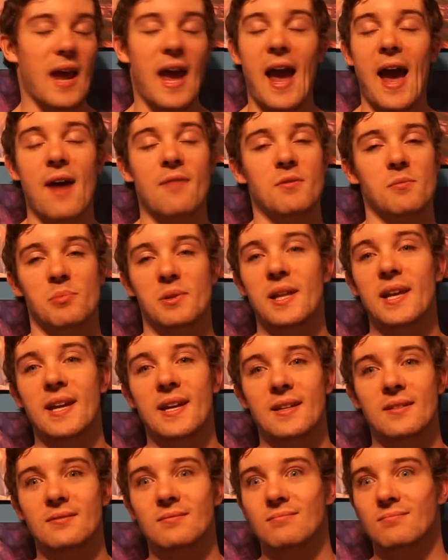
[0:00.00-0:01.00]
have a
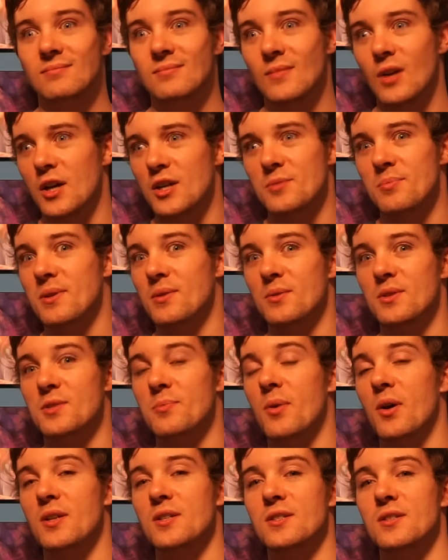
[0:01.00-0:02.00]
plan?" Ozpin
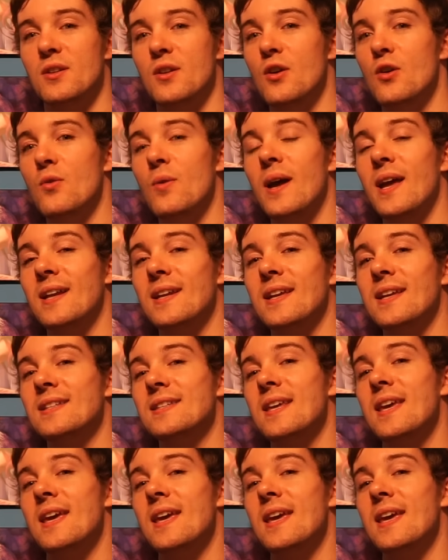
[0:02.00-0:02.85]
responds no and gets